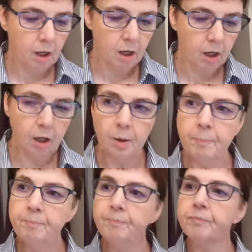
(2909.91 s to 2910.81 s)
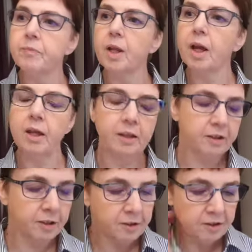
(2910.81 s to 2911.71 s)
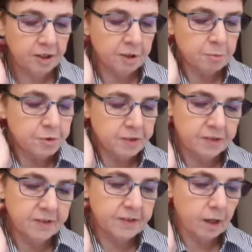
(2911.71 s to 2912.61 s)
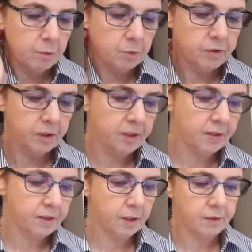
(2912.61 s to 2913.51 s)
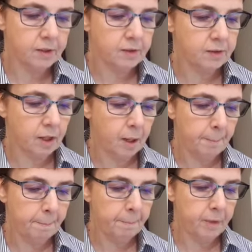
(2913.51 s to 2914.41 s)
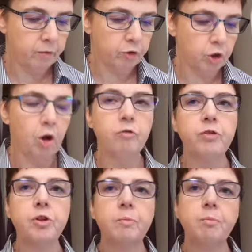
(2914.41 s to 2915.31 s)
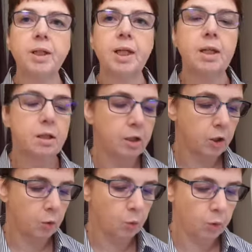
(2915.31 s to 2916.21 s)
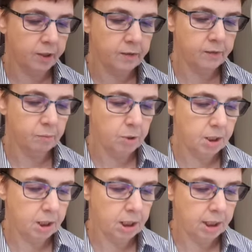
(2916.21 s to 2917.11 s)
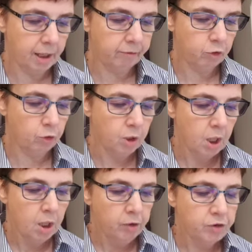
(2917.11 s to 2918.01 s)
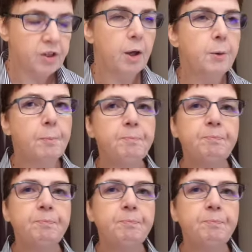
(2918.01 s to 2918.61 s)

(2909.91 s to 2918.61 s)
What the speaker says: The other thing I wanted to say was, it says it's for a confident beginner or intermediate level. So